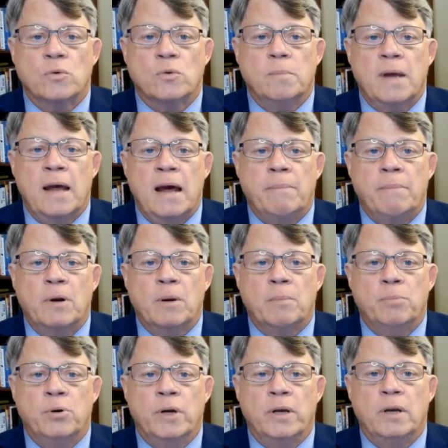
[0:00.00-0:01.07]
We'd be happy to
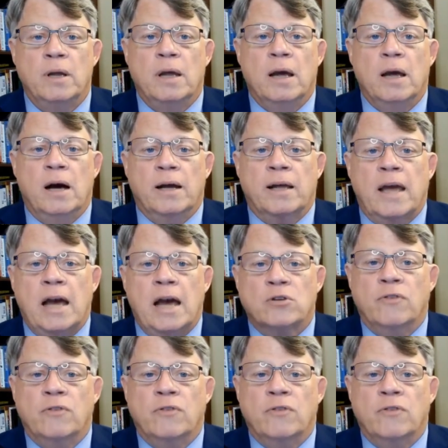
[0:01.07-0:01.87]
put a cash